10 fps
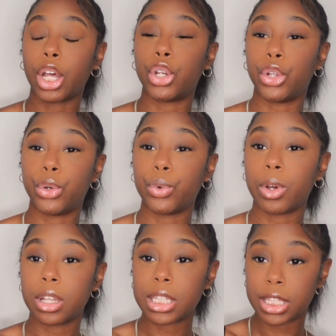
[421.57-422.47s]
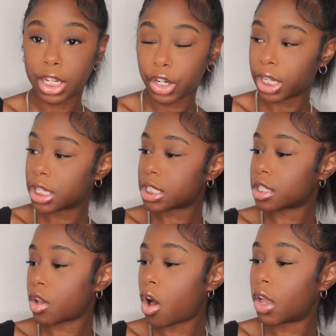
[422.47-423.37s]
a new series.
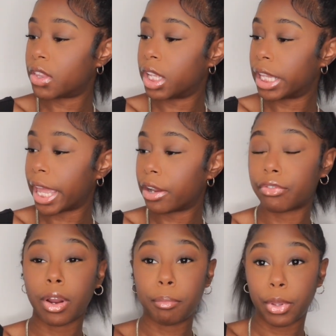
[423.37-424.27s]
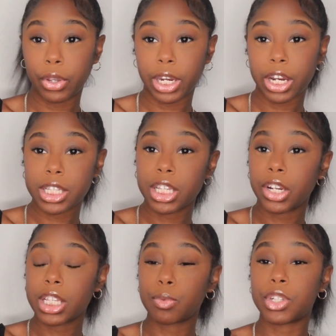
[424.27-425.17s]
It's called the Lakefront Billionaire
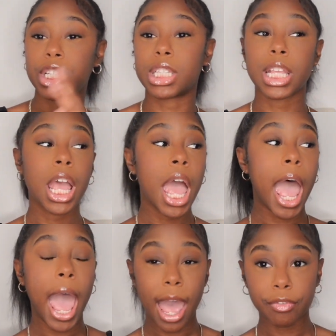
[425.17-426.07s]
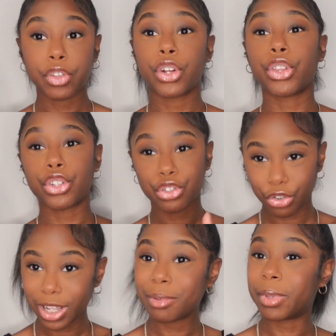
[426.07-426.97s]
series, which is after the
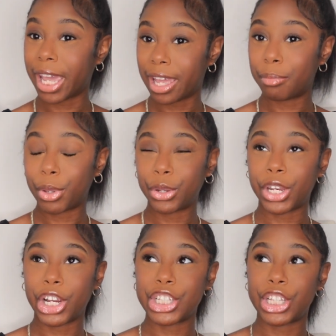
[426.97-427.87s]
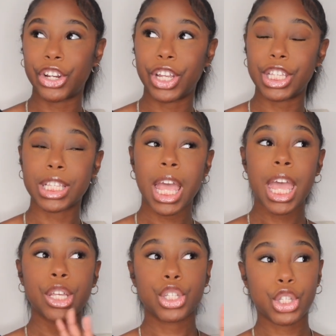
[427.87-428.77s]
Dreamland Billionaire series.
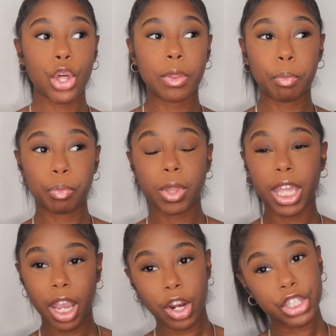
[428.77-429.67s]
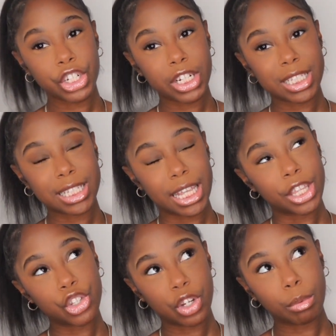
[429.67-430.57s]
So the characters in
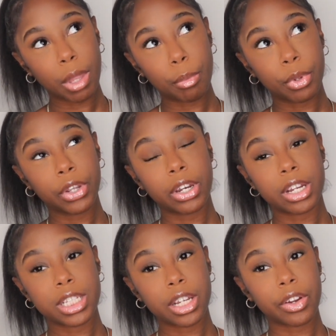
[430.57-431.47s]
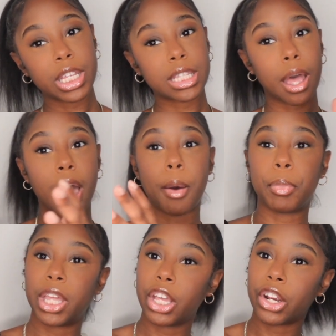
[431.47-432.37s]
the Dreamland Billionaire series
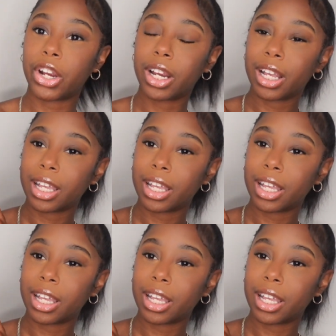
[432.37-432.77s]
appear